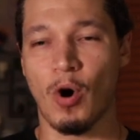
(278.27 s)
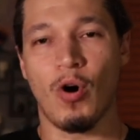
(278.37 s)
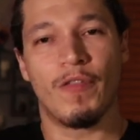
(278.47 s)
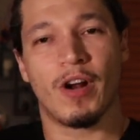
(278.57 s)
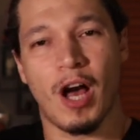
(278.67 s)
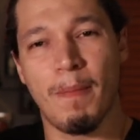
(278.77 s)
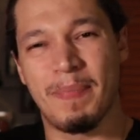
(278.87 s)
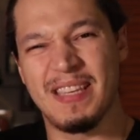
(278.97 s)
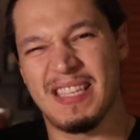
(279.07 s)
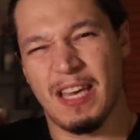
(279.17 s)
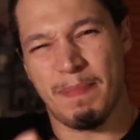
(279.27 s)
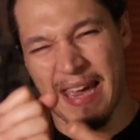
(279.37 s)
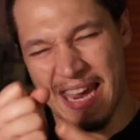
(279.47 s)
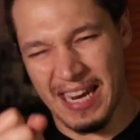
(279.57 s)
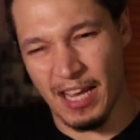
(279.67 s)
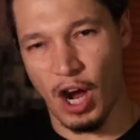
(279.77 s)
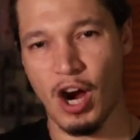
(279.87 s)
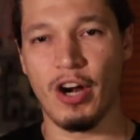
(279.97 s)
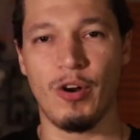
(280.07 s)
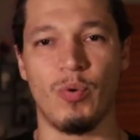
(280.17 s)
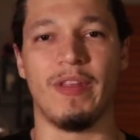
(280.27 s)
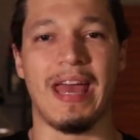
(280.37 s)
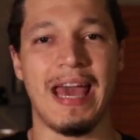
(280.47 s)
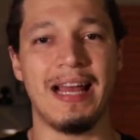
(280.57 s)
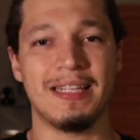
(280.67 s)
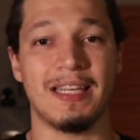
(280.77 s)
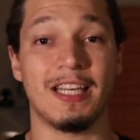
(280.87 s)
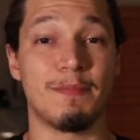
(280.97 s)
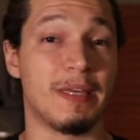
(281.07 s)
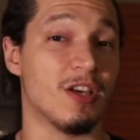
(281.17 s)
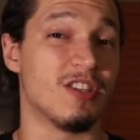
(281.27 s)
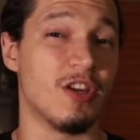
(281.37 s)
overcompensate by hitting harder with the hands is because